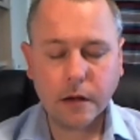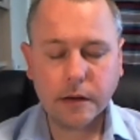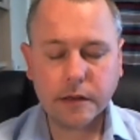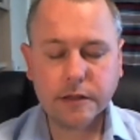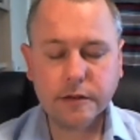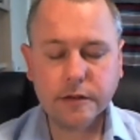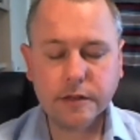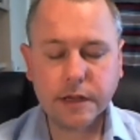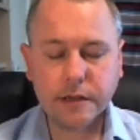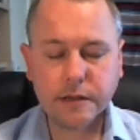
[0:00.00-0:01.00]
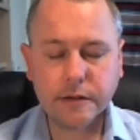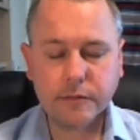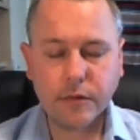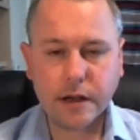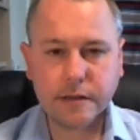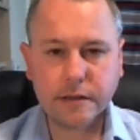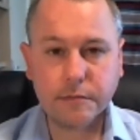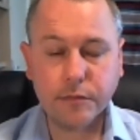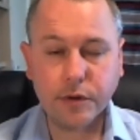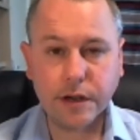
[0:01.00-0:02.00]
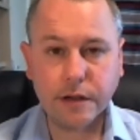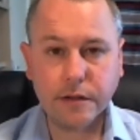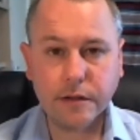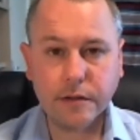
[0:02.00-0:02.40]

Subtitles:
And as you sit and rest and breathe,